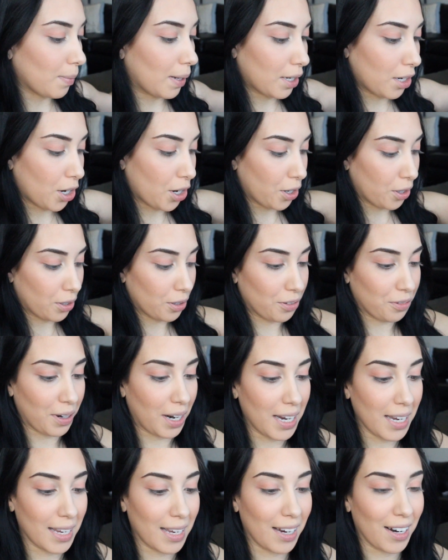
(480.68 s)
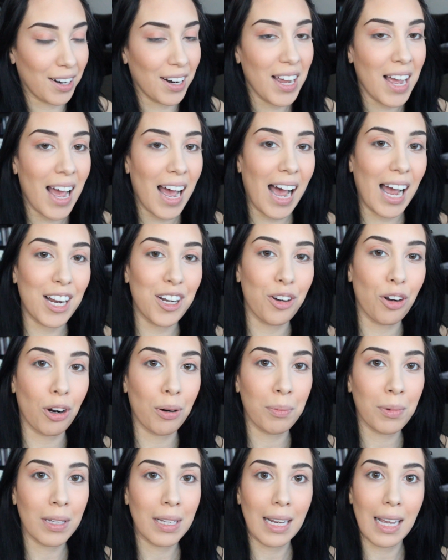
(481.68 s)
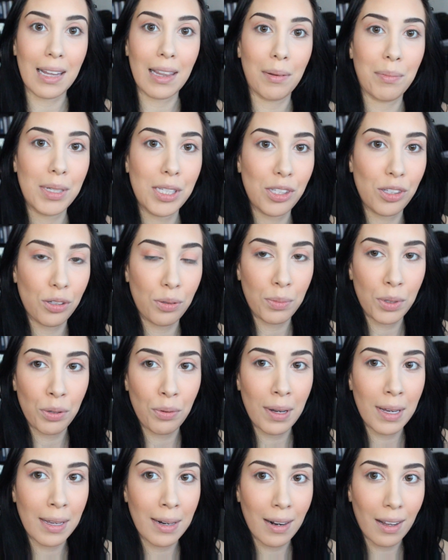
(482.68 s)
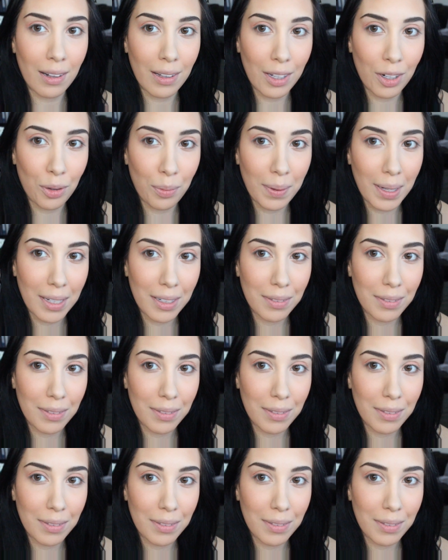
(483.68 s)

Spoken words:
is my curler? Right here. I normally, and let me zoom you in a little